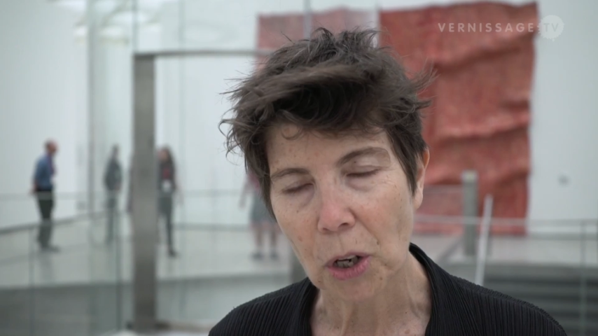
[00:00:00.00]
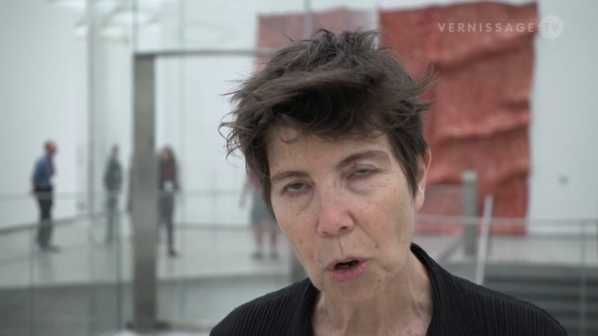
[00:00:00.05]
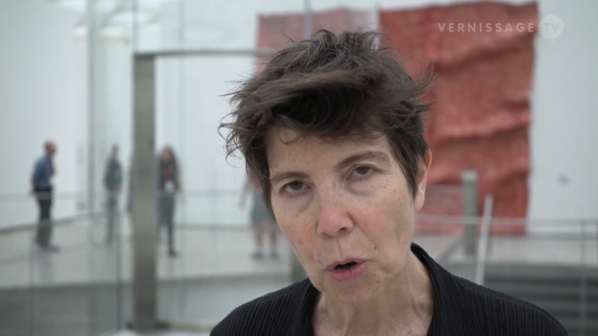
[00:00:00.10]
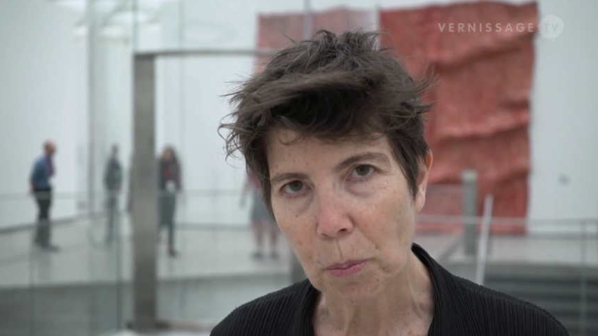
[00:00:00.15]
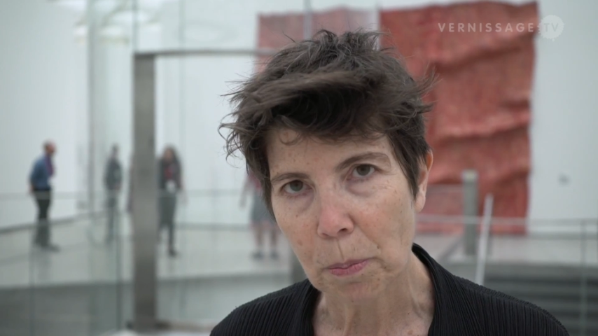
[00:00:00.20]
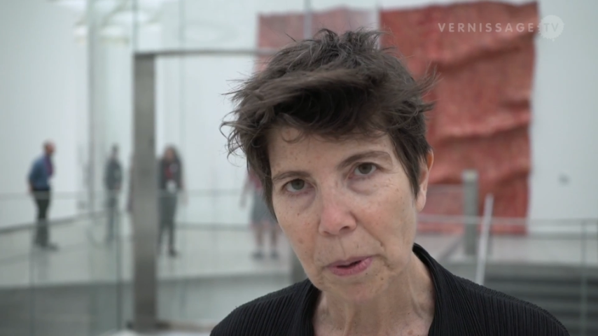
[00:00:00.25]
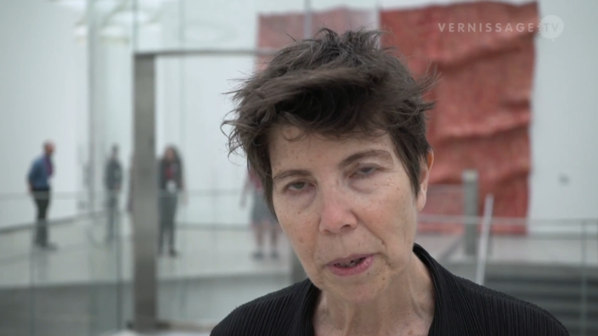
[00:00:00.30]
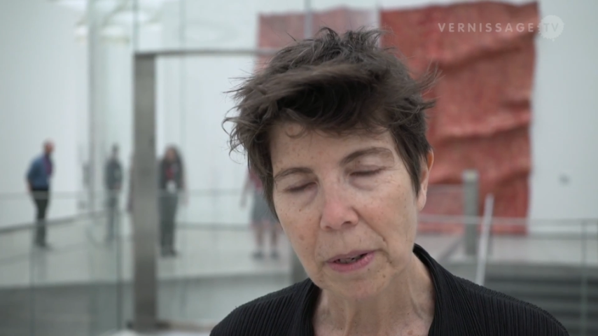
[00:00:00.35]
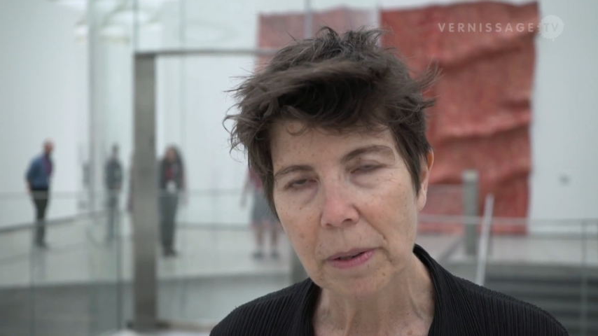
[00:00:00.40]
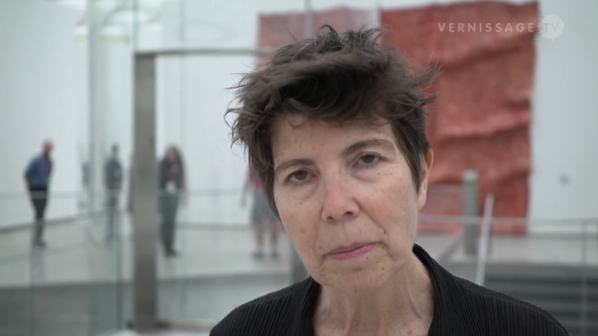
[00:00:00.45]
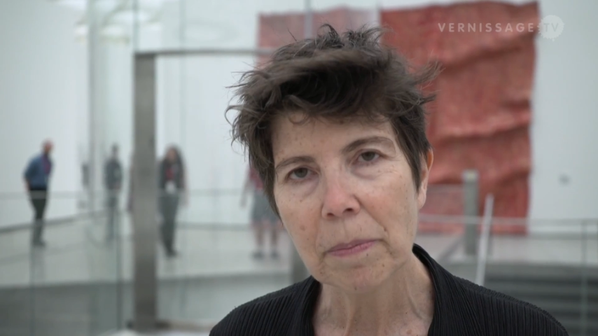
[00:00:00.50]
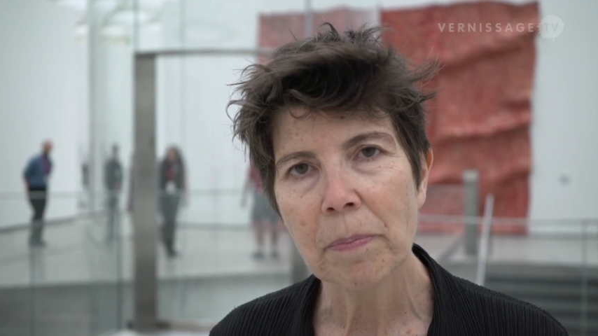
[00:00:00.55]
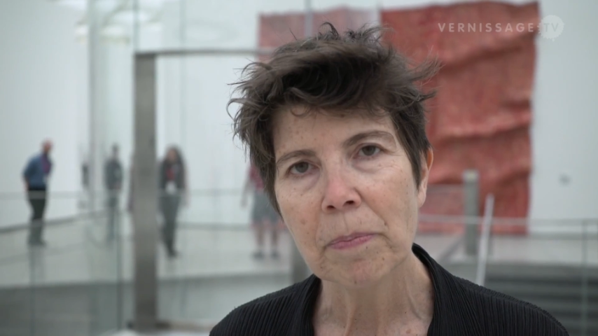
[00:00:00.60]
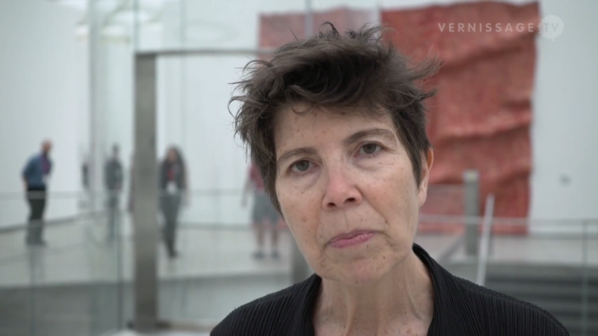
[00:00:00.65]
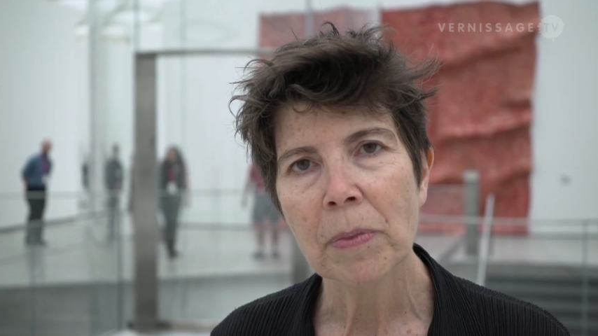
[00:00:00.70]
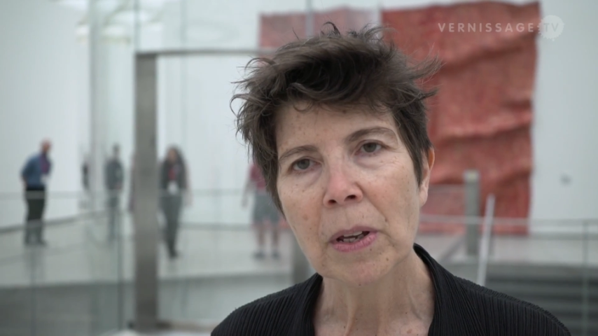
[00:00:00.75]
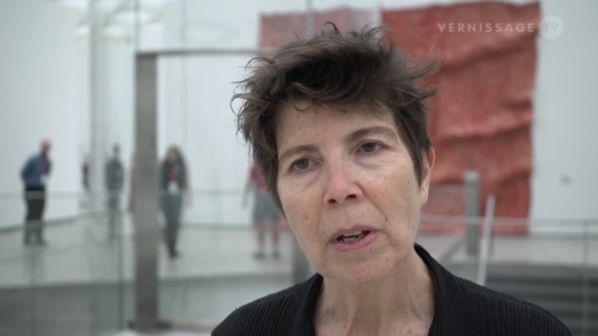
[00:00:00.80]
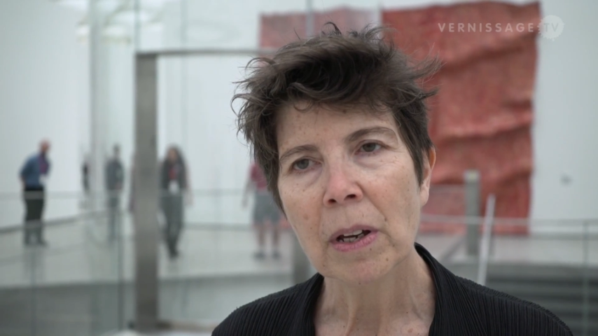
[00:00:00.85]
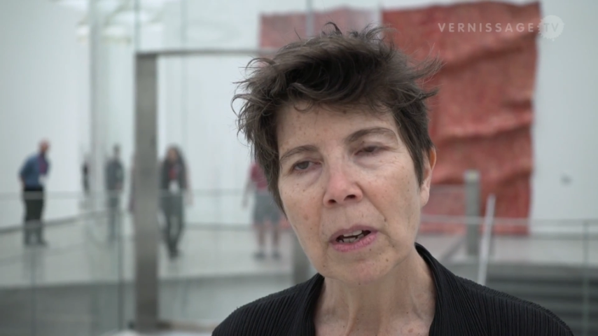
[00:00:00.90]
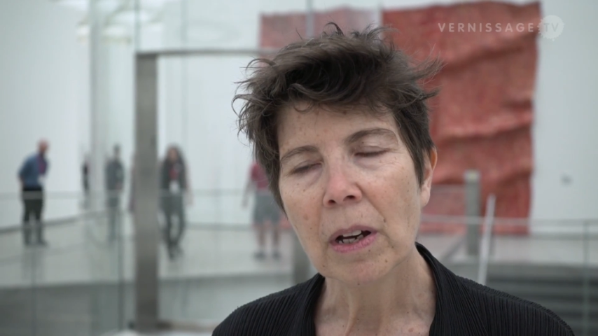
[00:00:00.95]
open
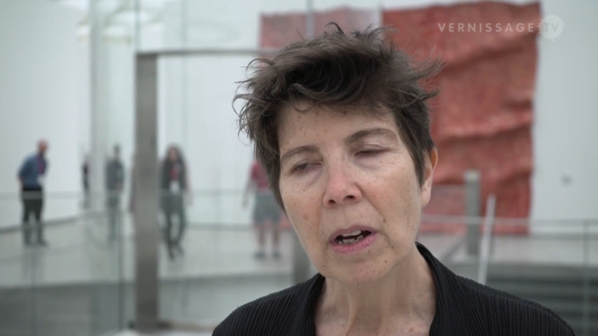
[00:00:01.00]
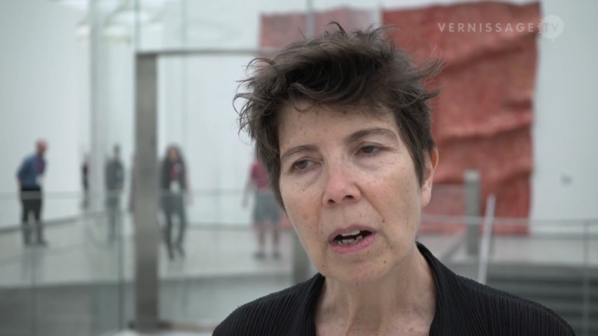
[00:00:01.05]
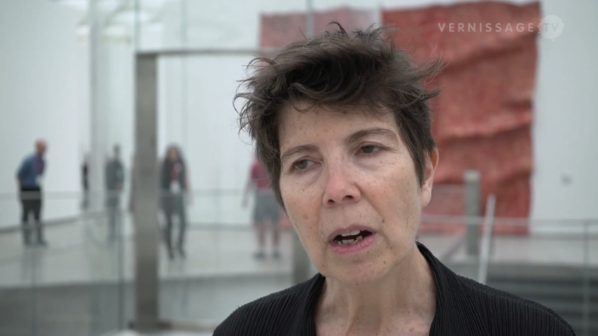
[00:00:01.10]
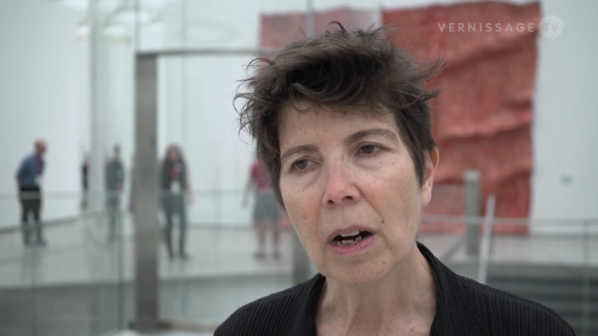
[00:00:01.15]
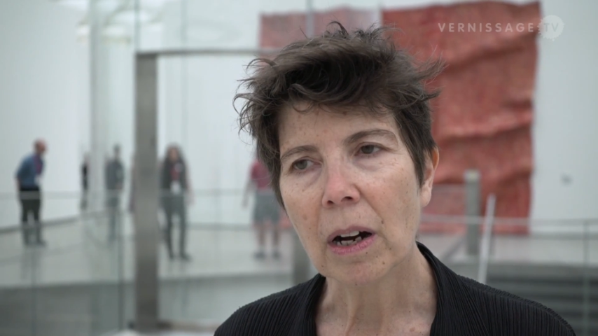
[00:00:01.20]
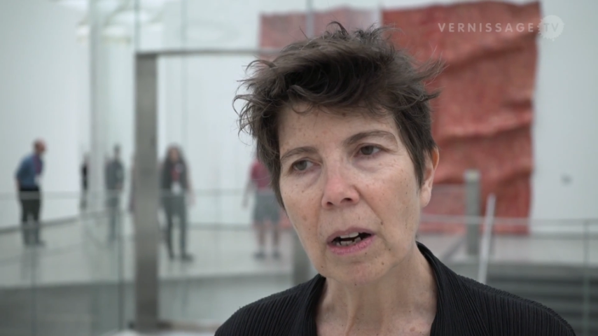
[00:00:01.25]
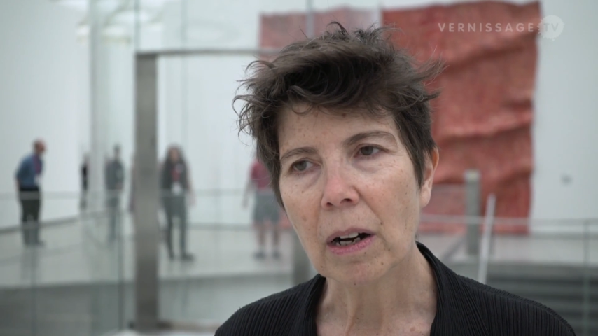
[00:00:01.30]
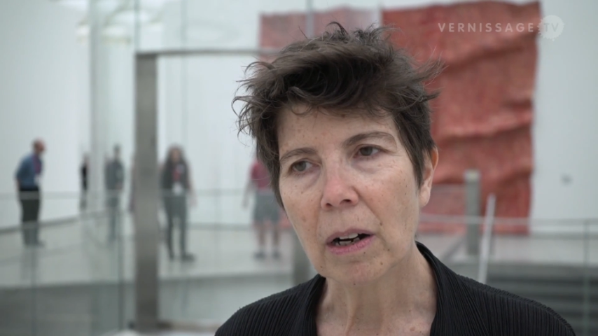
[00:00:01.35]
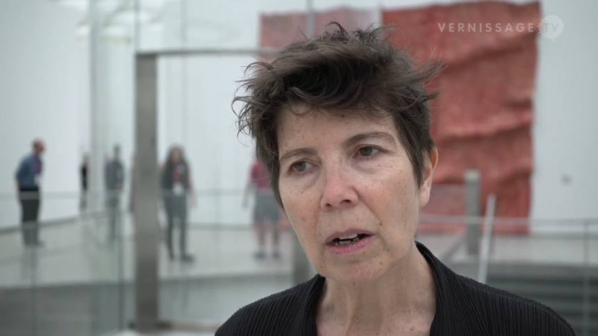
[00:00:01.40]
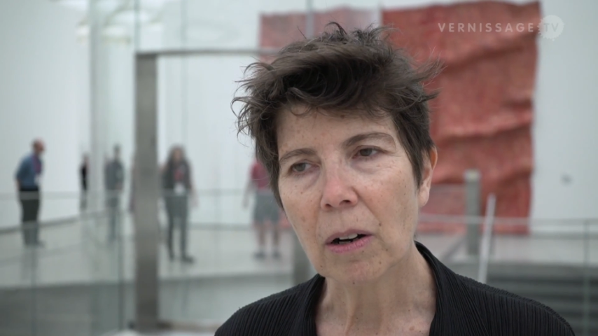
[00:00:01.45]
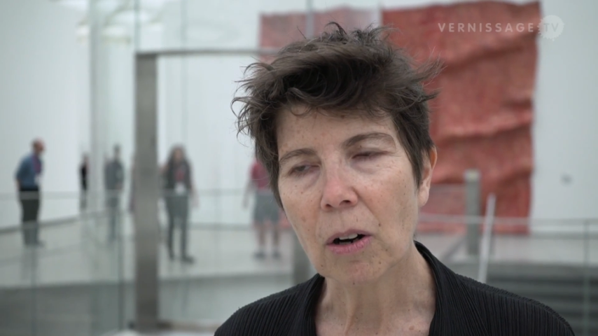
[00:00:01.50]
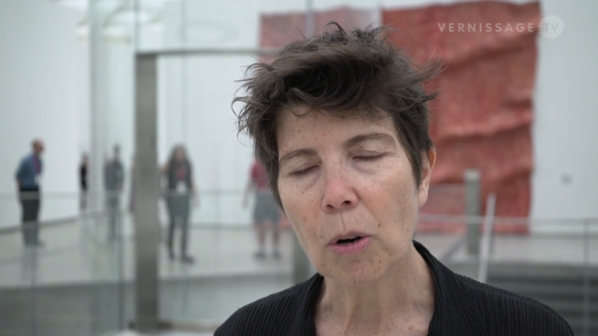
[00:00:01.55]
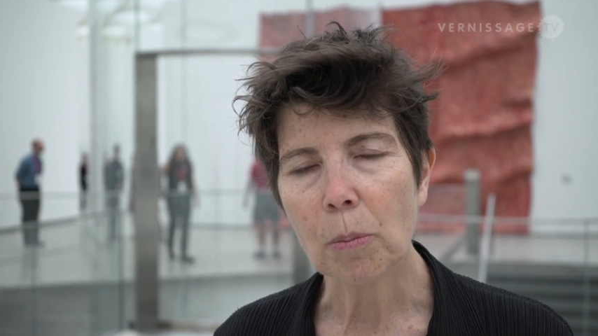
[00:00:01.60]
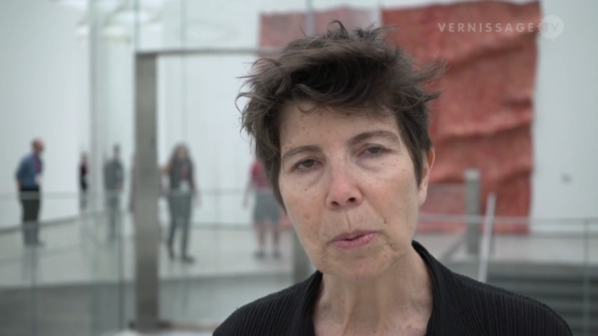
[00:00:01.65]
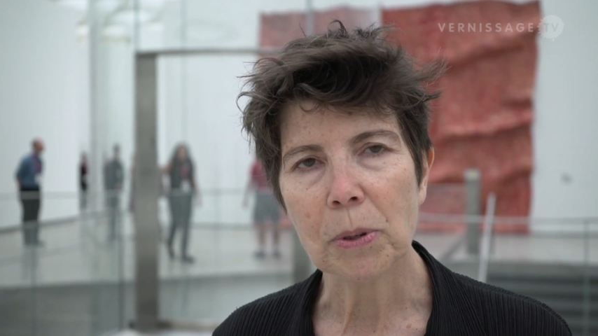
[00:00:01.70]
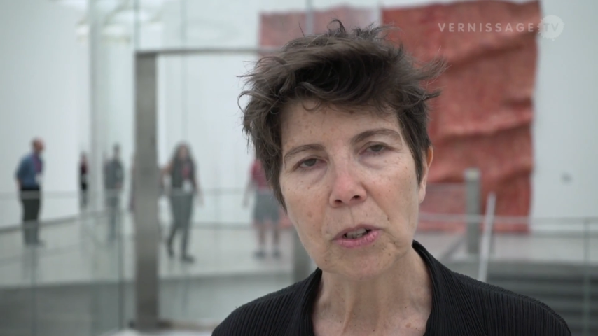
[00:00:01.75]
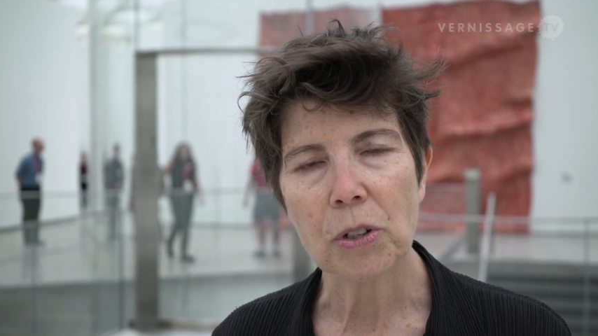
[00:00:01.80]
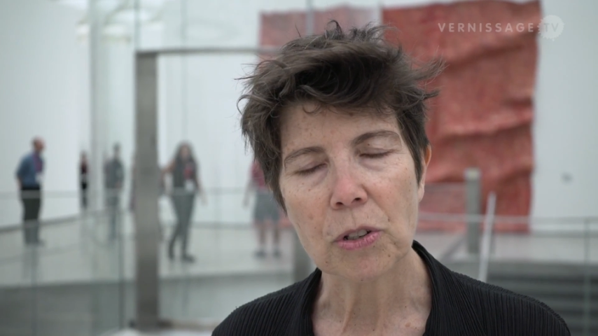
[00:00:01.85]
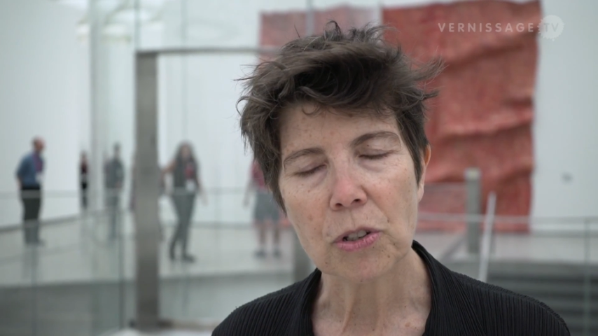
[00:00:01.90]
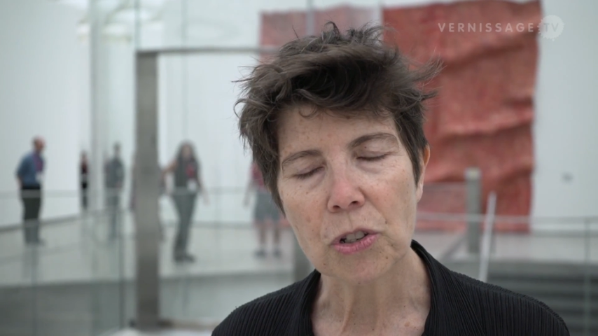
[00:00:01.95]
to